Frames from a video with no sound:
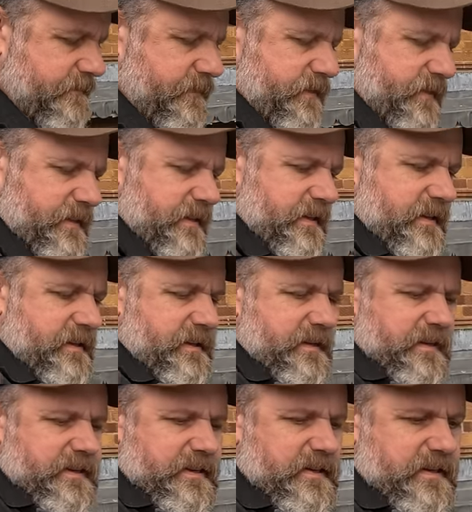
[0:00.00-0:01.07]

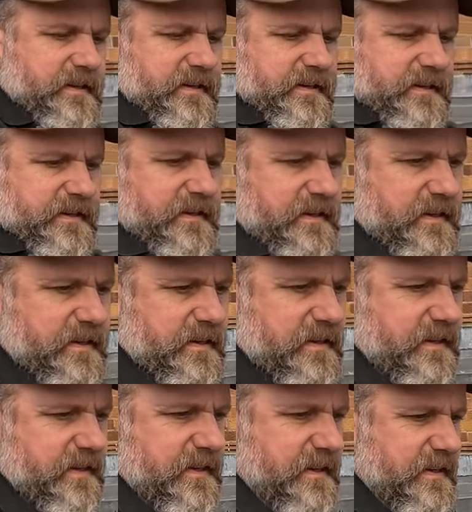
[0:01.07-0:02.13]

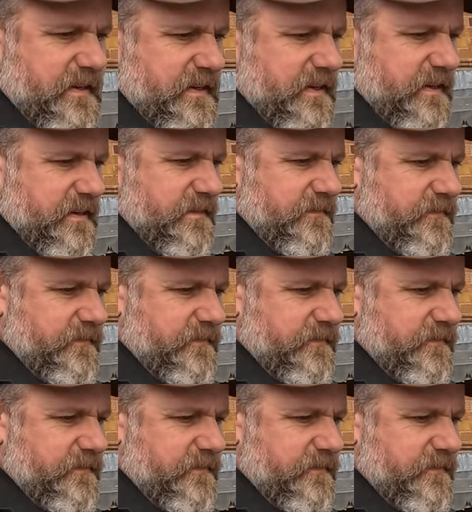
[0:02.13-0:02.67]
Nothing is said.